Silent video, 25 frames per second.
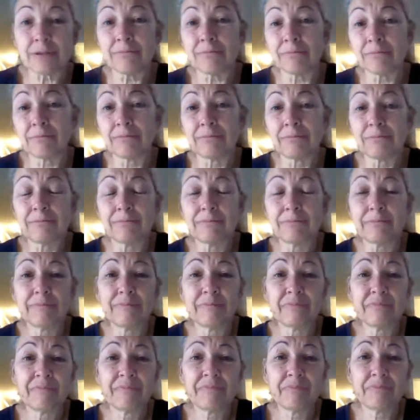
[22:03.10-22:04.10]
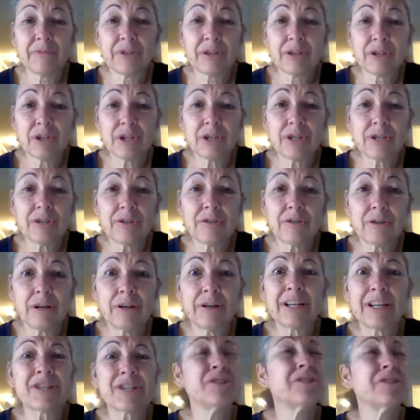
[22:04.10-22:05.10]
And
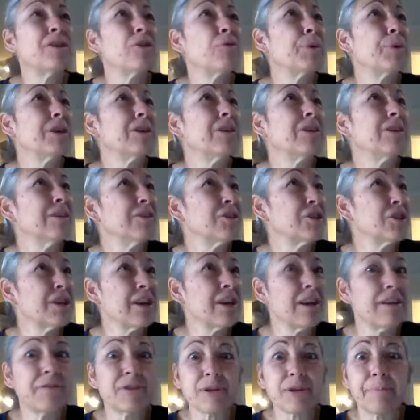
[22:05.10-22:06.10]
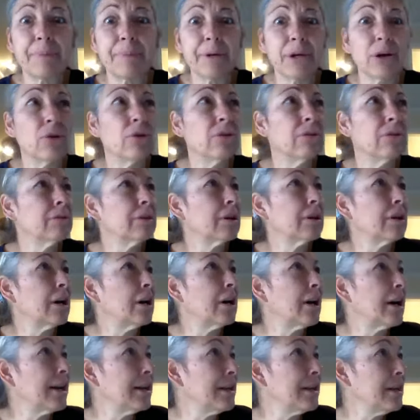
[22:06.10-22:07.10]
actually, no, we didn't. She gave us a bill.
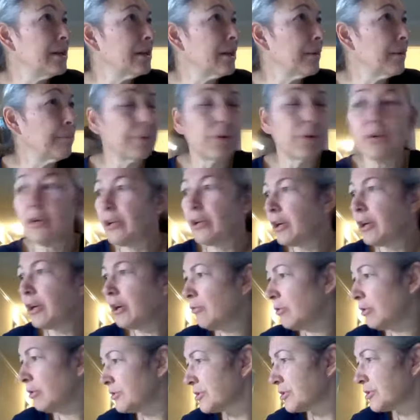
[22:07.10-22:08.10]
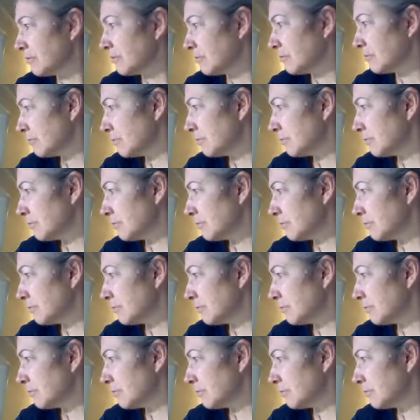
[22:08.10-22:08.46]
I need that bill, honey. Where is it?